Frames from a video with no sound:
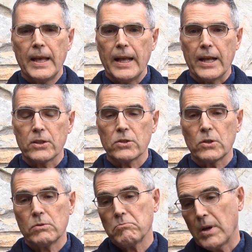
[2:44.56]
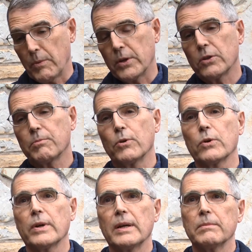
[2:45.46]
And so I went to the
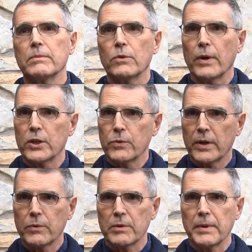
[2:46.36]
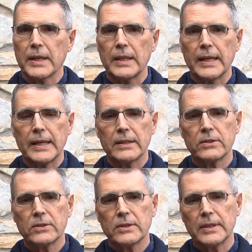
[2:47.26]
program, graduated with my
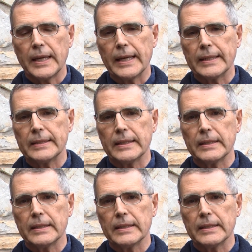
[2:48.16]
class, and